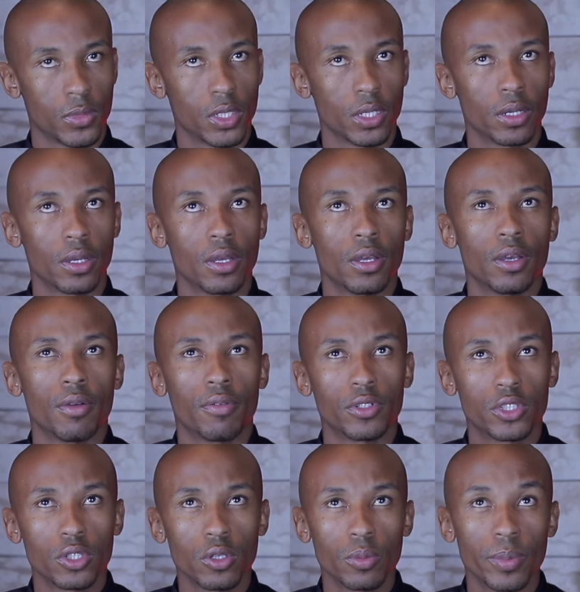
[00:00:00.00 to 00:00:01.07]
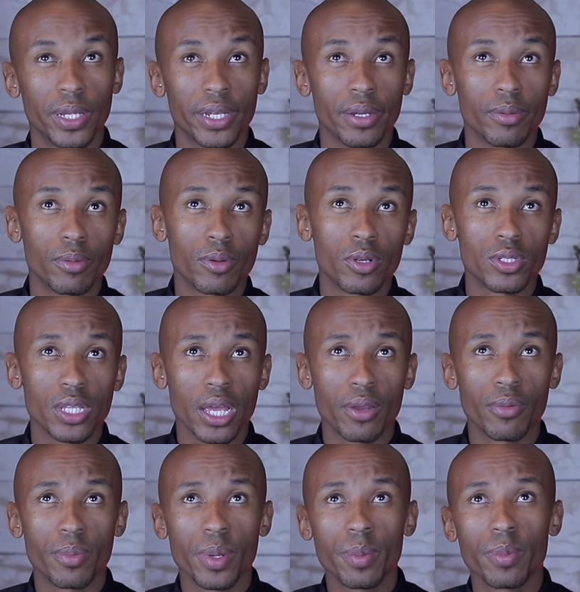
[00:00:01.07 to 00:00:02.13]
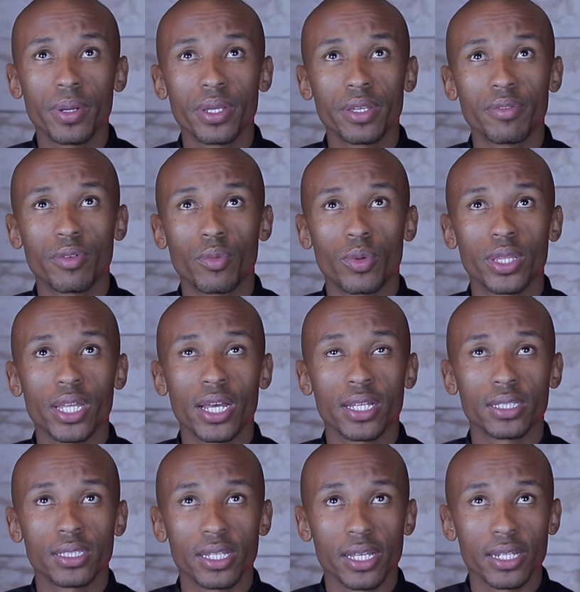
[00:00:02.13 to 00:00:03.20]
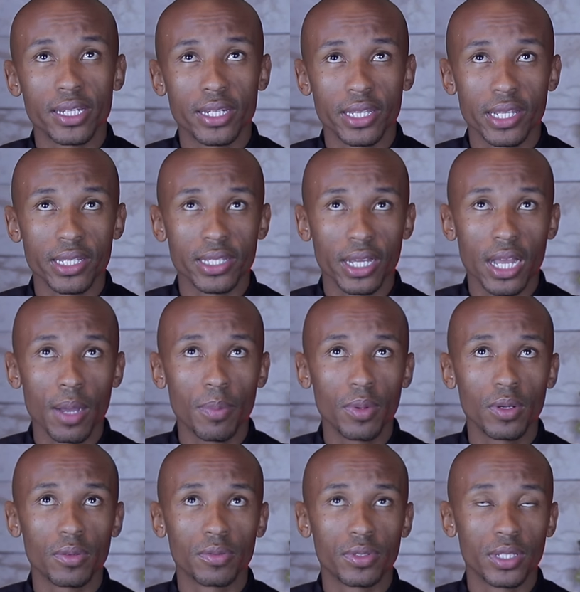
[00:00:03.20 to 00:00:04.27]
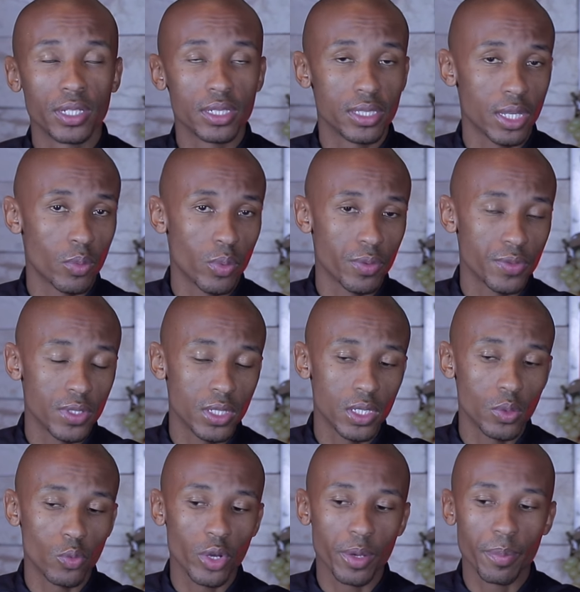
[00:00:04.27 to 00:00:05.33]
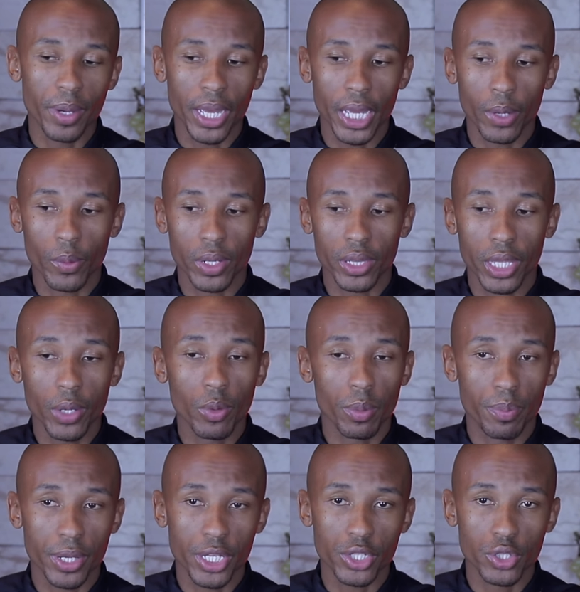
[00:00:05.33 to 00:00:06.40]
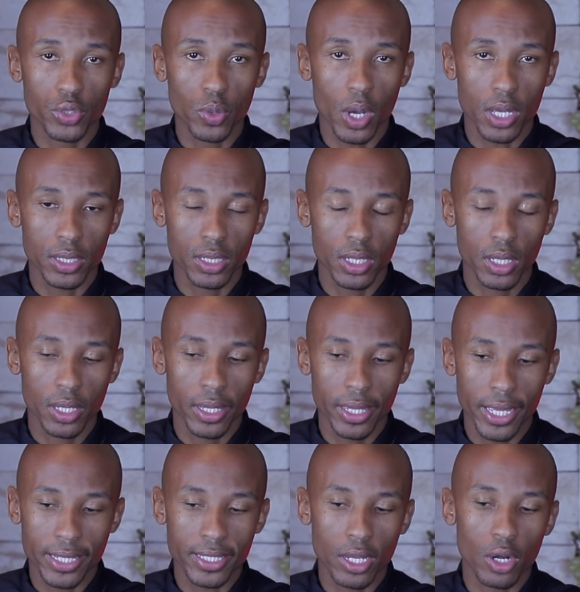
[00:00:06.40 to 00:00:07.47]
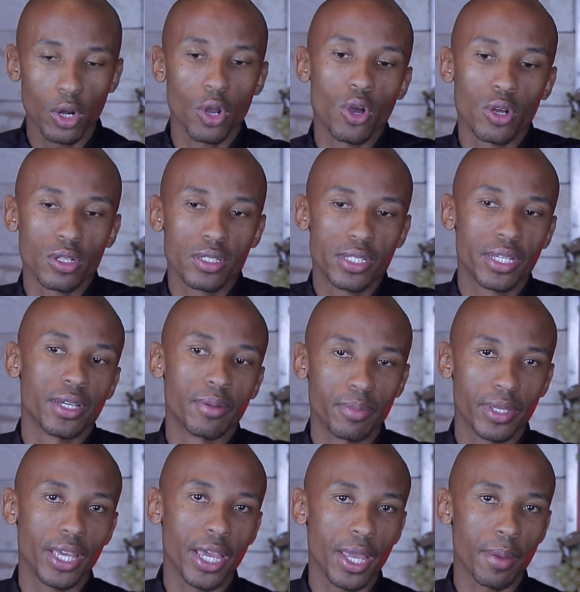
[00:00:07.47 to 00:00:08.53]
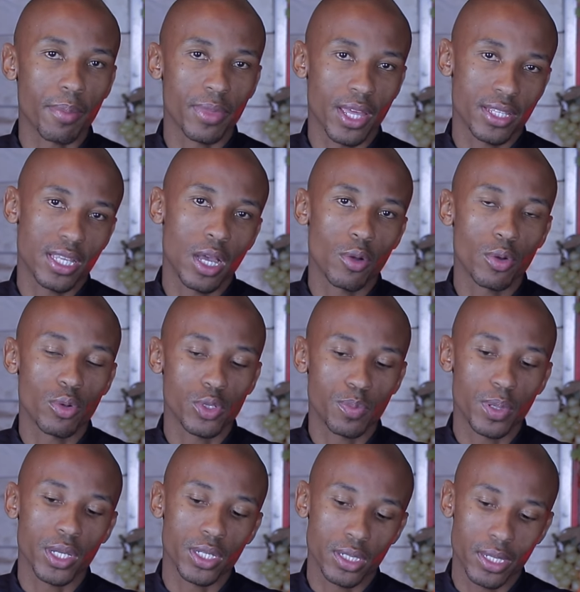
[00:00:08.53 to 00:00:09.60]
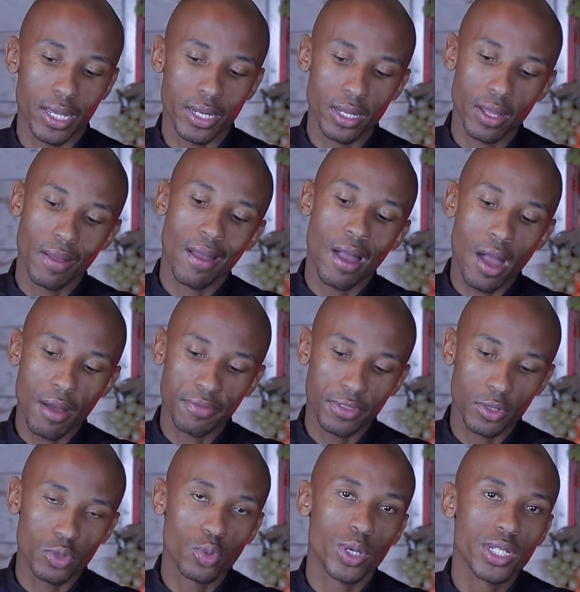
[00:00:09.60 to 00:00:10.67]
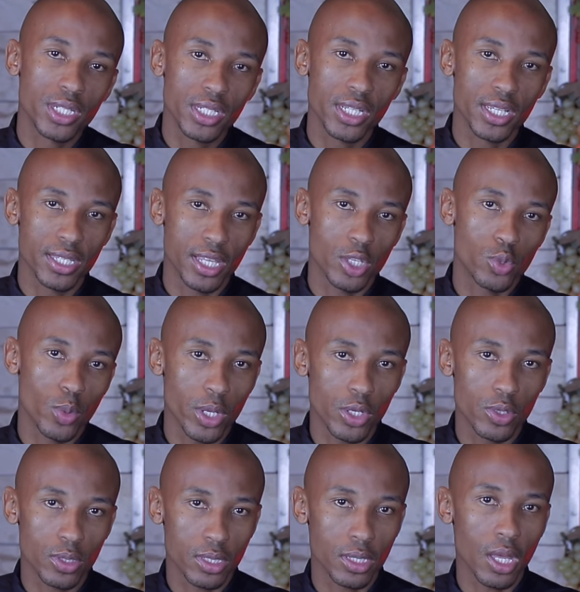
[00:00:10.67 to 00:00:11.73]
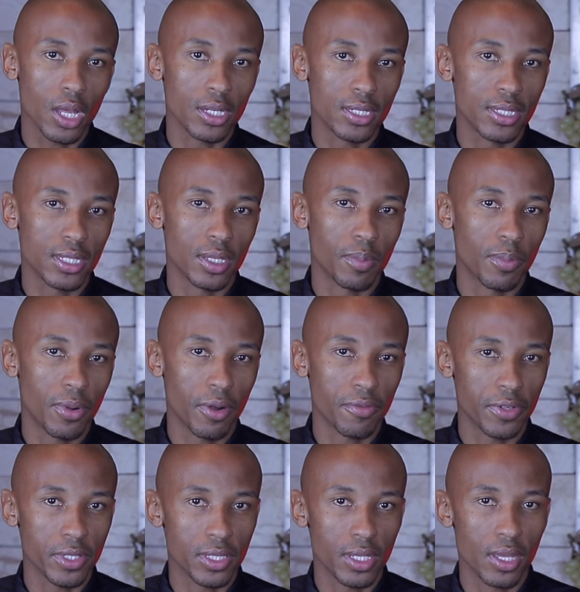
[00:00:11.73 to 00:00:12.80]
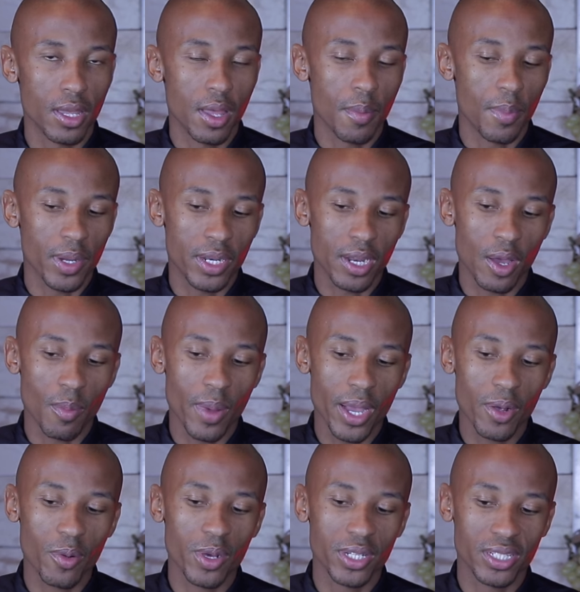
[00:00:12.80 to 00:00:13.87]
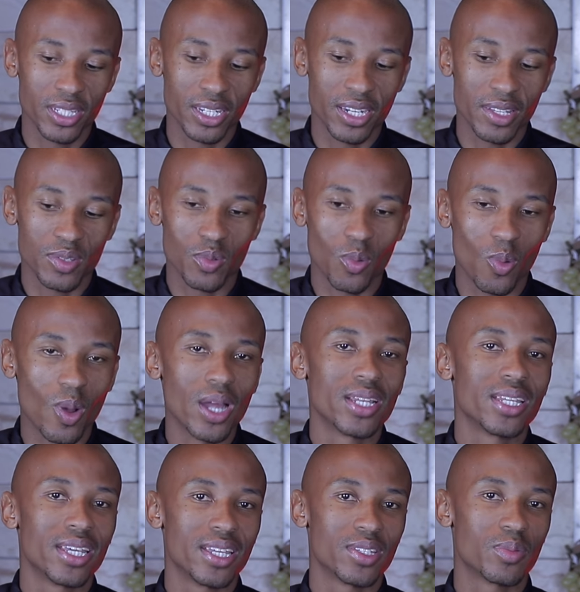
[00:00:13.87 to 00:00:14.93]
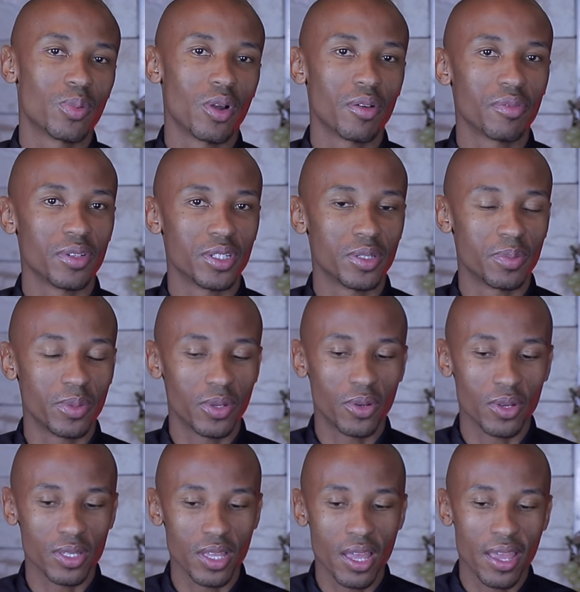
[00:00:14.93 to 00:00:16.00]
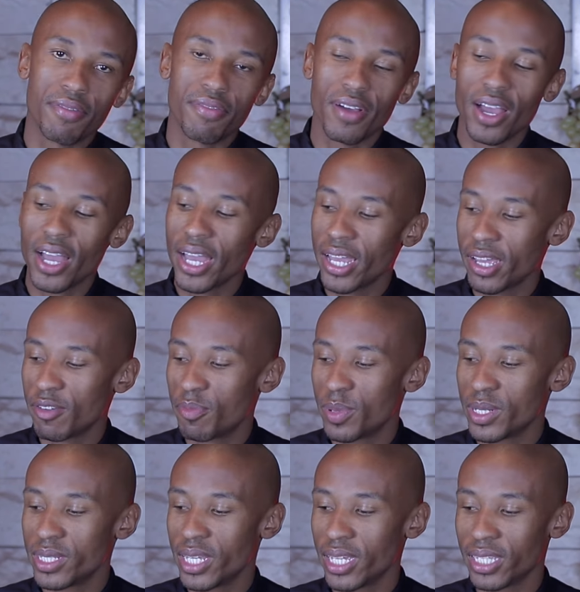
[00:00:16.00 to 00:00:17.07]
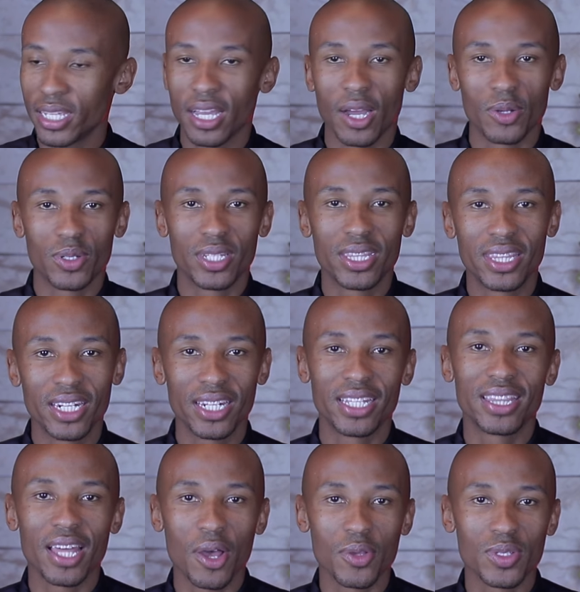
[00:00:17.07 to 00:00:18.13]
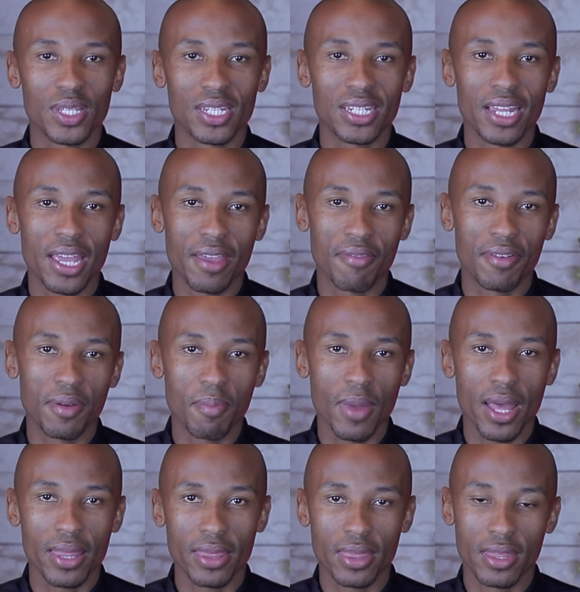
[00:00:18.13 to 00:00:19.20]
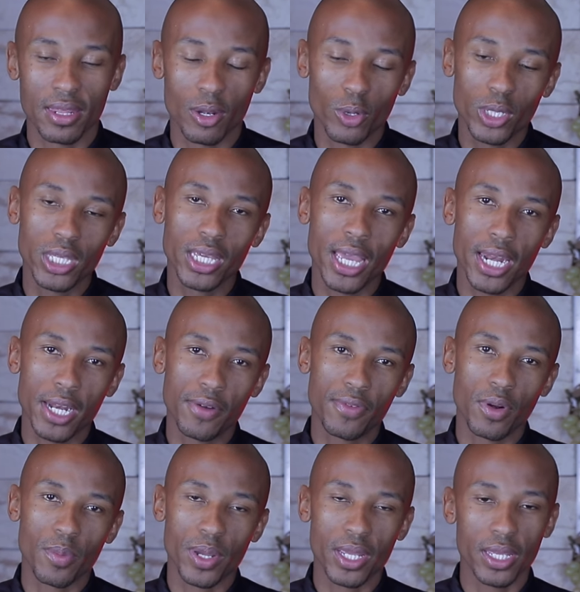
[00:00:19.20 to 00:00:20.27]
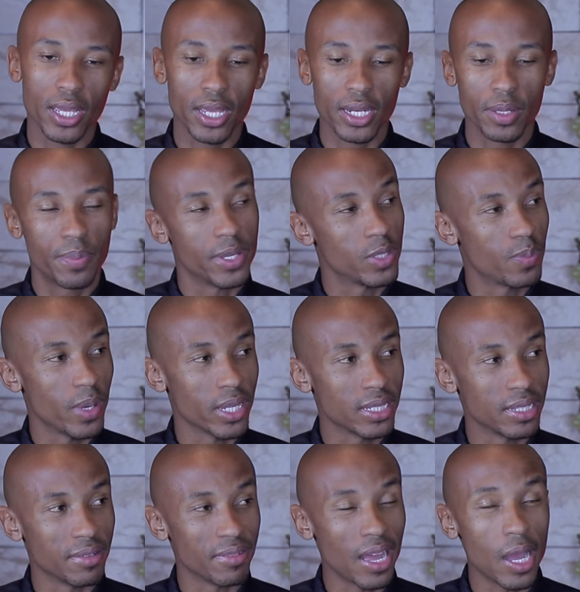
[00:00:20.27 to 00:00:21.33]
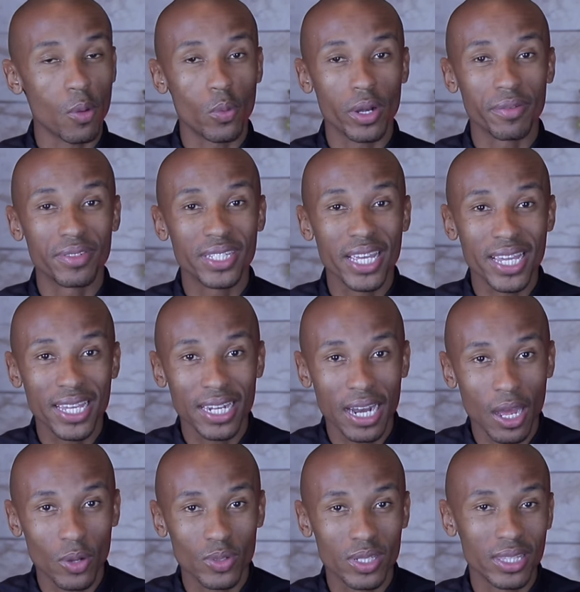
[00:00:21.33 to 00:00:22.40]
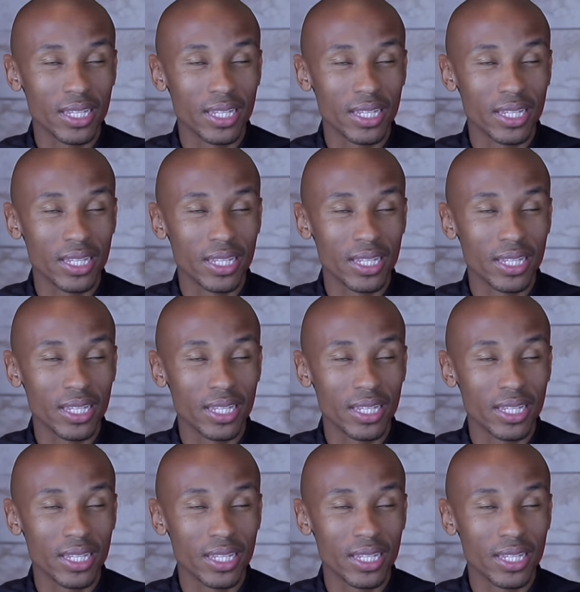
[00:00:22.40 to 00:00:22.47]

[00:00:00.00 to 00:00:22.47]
Yeah, for sure, man. Because I remember even with us that there's a couple of deals that we've seen whereby when they were pitched to us, it's a long-term game. That's how it was pitched, that after 20 years, that's when you'll start seeing profits. But now my question is, what is profit? Because if I have been taking out 3,000 every month, looking at it from a yearly perspective, I would have taken out